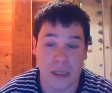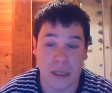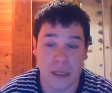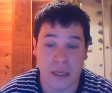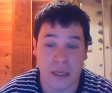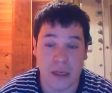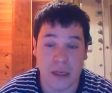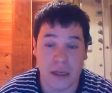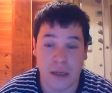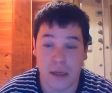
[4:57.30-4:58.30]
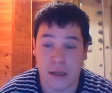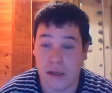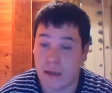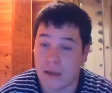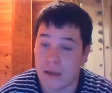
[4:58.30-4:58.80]

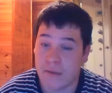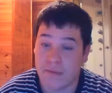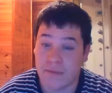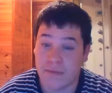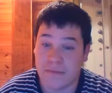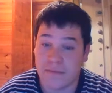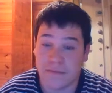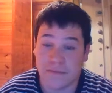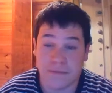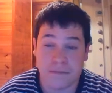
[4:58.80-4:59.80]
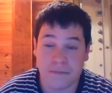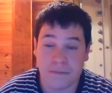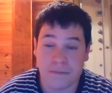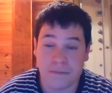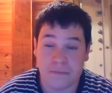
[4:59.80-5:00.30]

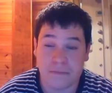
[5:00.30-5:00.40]
No one is speaking in this clip.